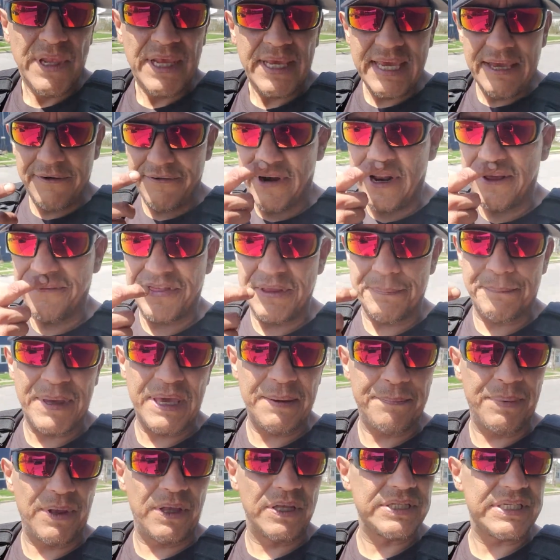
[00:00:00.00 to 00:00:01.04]
even if the
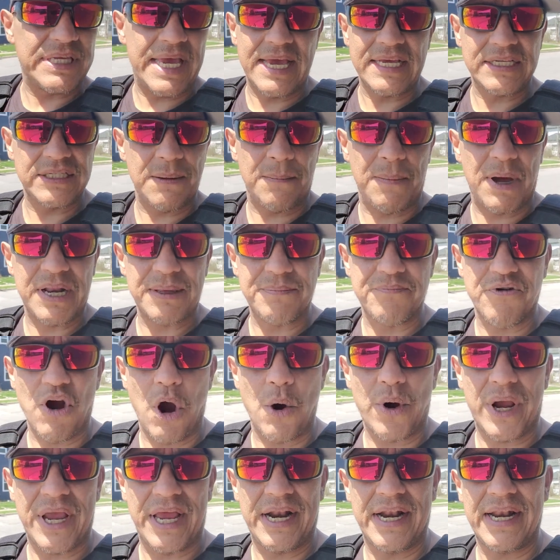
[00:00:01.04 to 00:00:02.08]
people say somebody
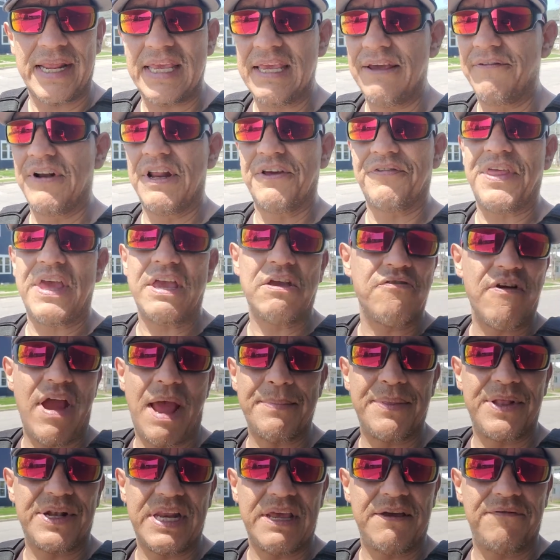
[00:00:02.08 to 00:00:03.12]
broke in, even if they
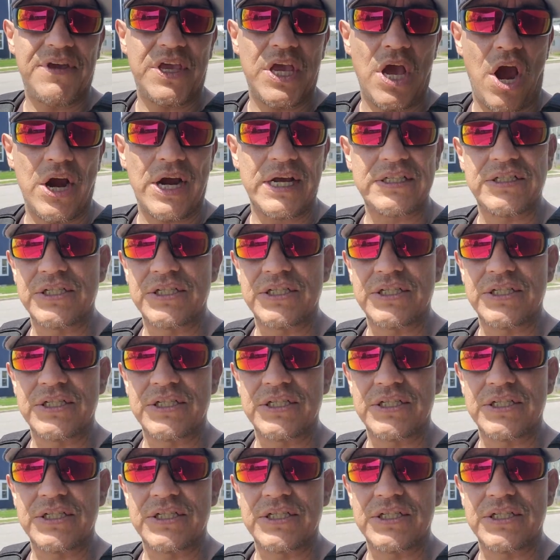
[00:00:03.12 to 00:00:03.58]
grab the DVR,